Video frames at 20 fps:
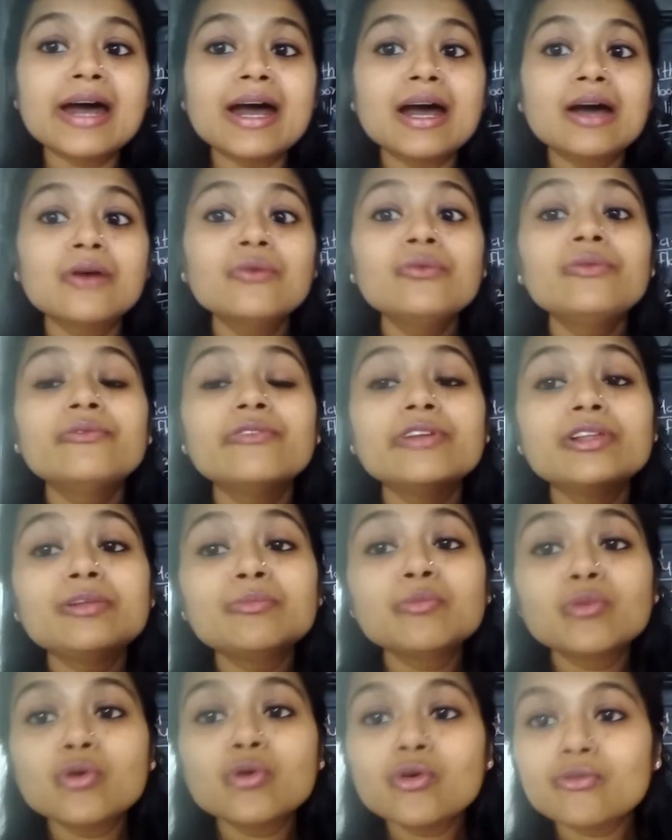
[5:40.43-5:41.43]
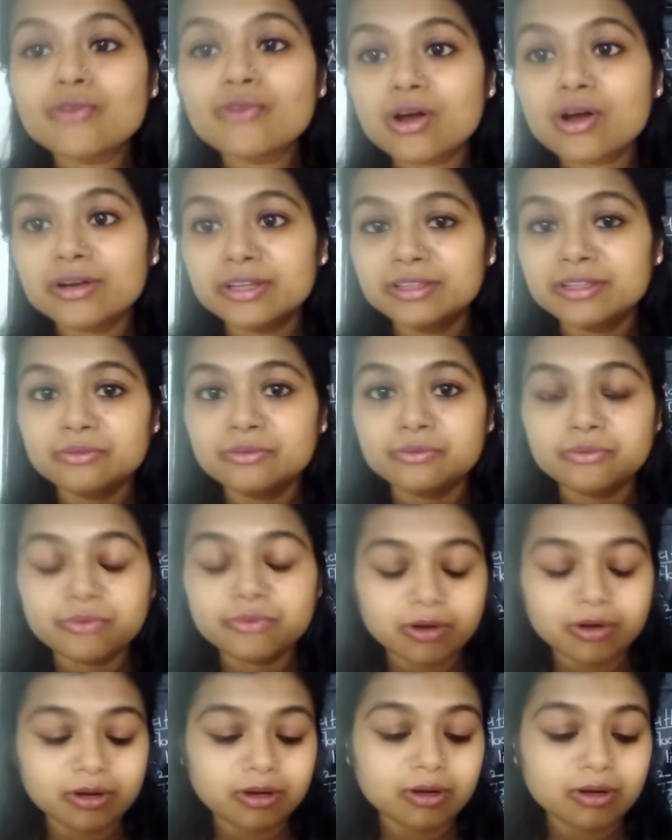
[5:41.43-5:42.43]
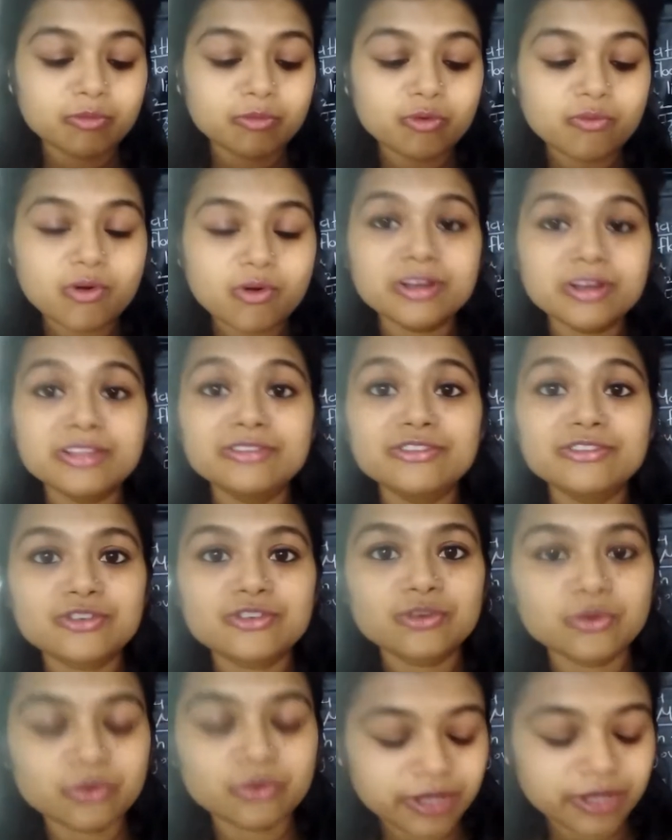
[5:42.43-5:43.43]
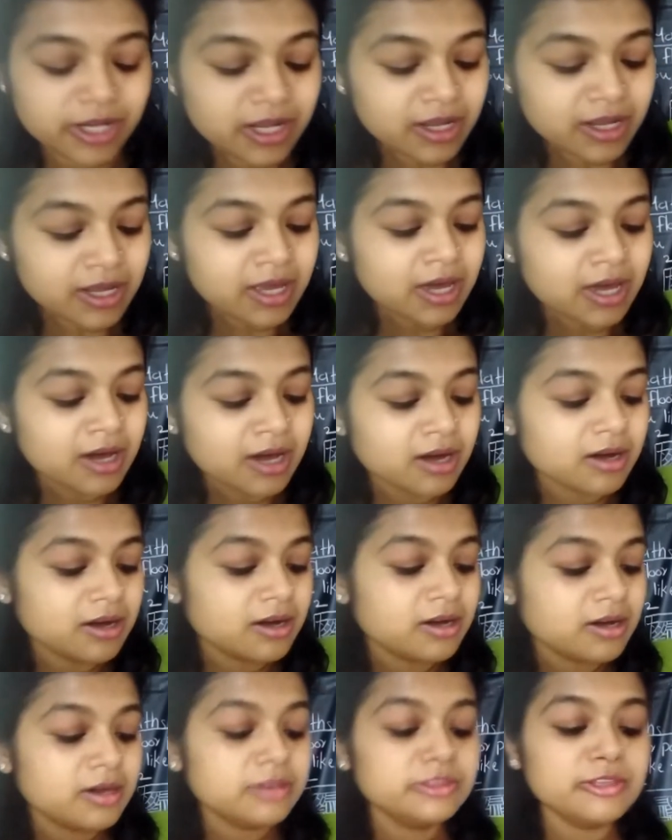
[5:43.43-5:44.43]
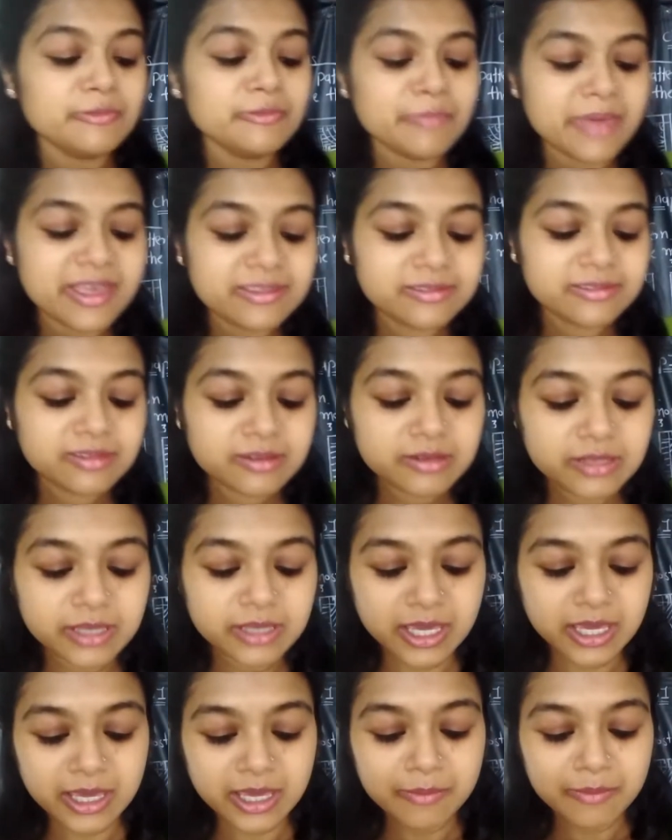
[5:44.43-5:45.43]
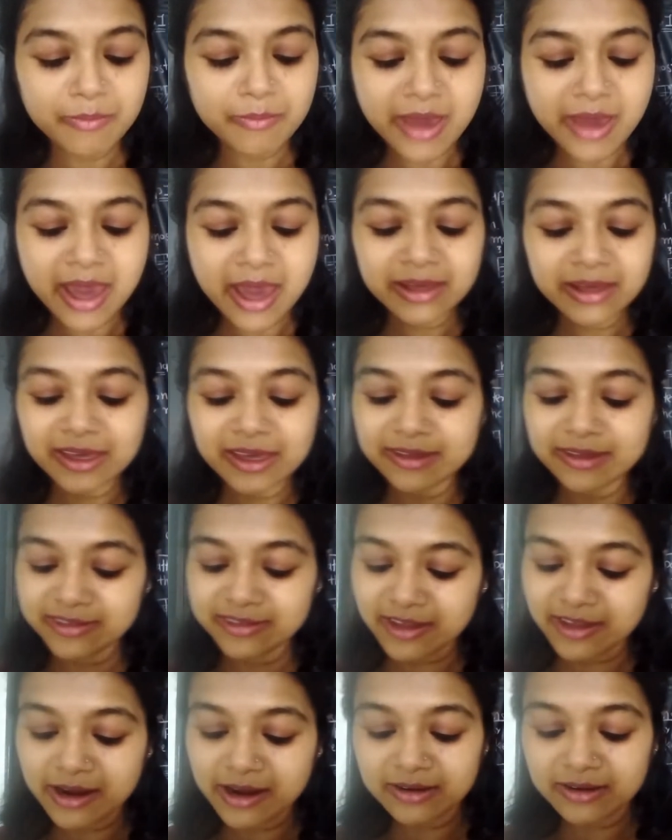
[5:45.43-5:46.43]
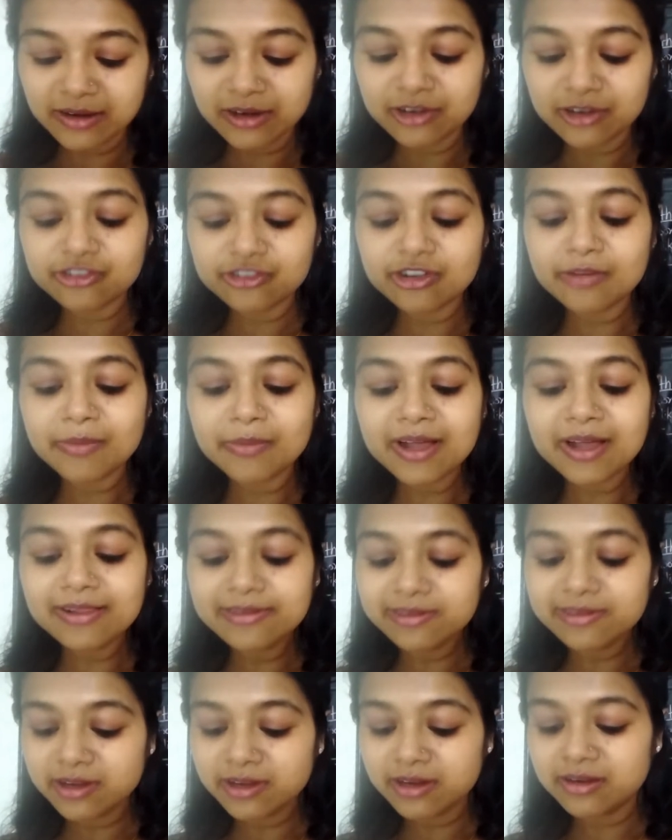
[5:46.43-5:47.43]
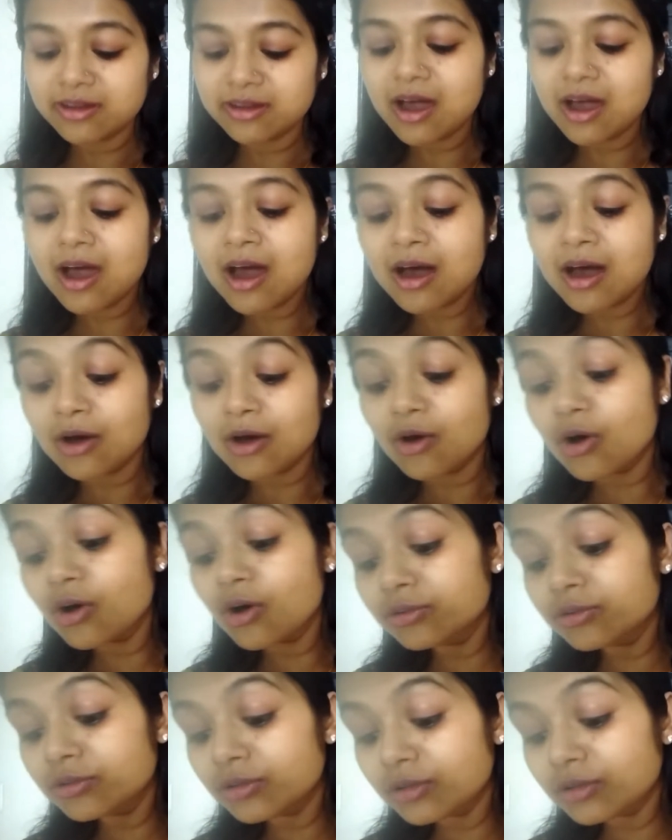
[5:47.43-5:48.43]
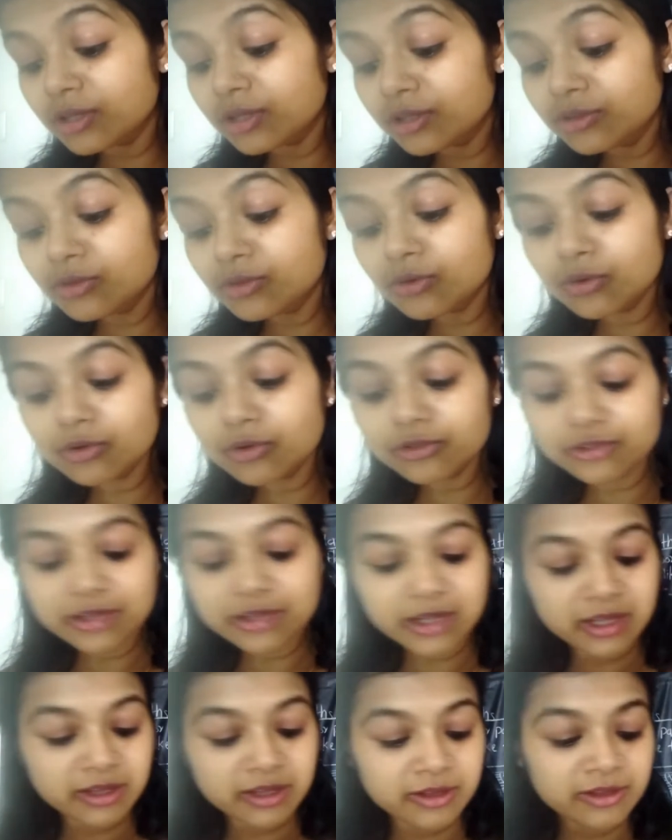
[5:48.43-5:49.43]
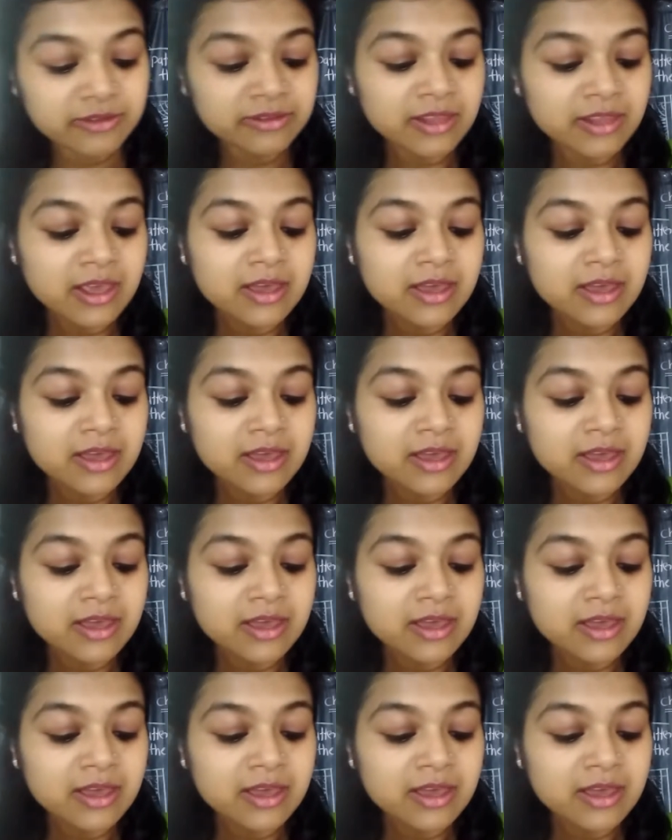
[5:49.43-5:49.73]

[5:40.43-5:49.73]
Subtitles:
Now we'll move on in story. The mason came back excited. Jamal said, "Ah, on in those days